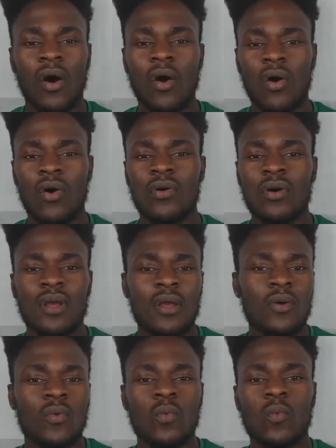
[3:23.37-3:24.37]
Or
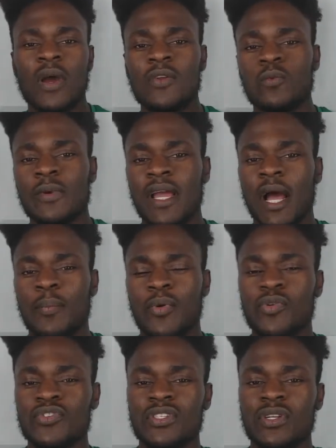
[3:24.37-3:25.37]
when we
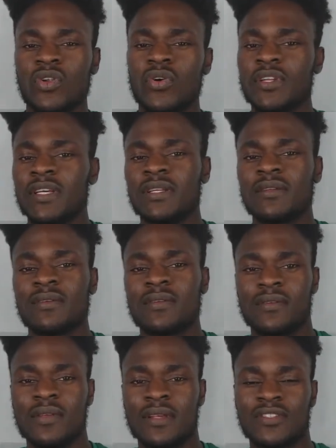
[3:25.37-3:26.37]
approach learning
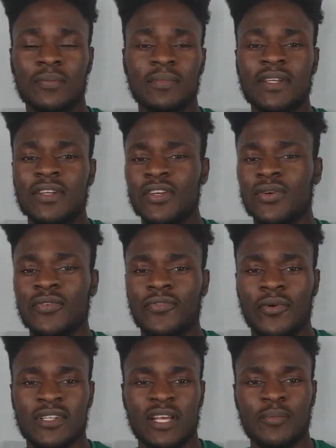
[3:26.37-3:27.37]
something new,
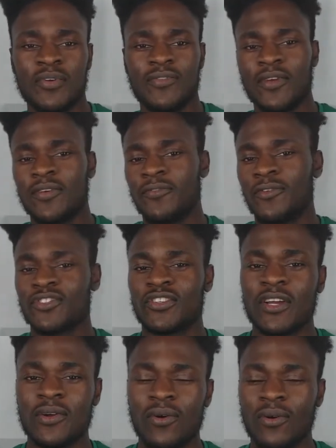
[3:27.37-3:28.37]
for example, if you're a first
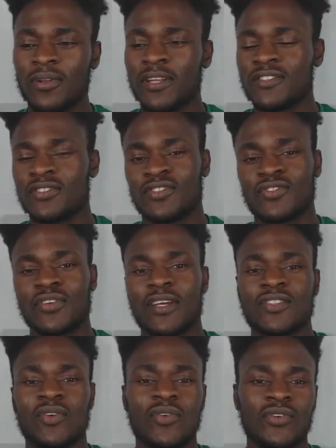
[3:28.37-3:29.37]
year college
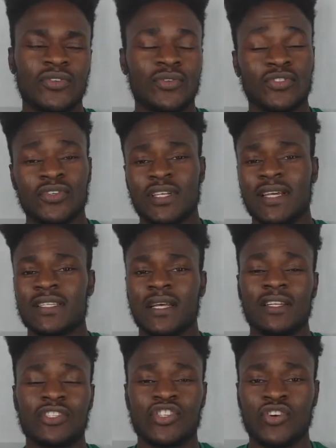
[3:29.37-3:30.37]
student or you just entered
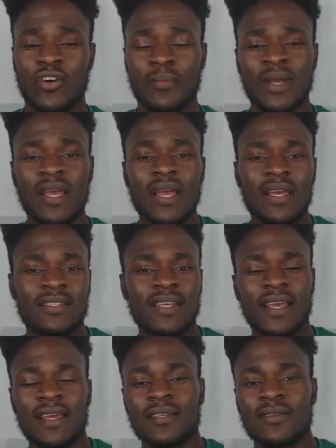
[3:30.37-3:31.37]
a job,
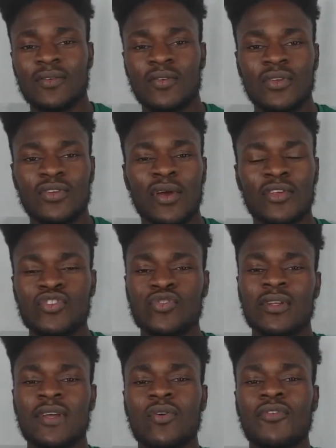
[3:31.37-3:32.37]
then you're
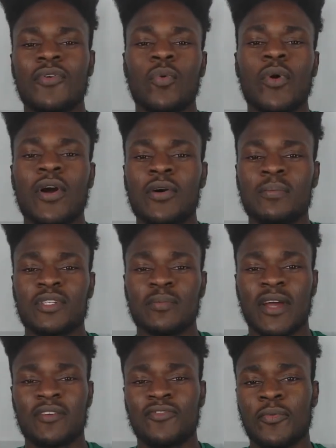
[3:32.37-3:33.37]
usually overwhelmed
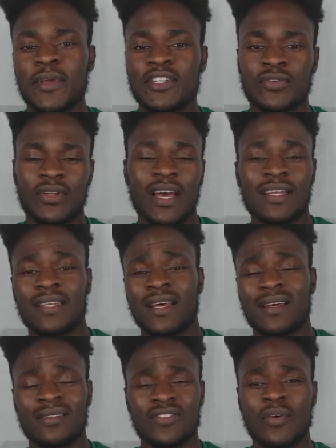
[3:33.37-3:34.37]
by information and
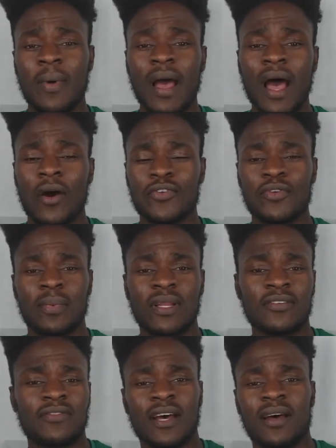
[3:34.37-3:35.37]
somehow you
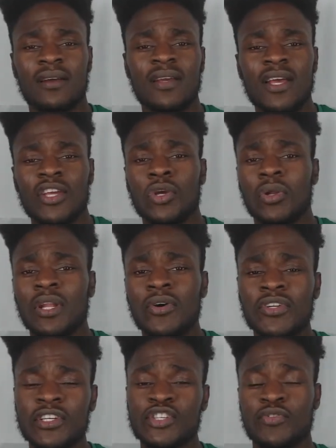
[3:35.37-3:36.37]
believe that your
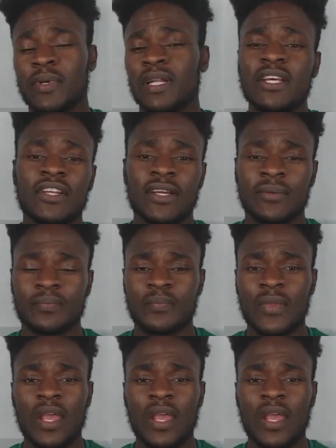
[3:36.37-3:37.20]
learning should be linear.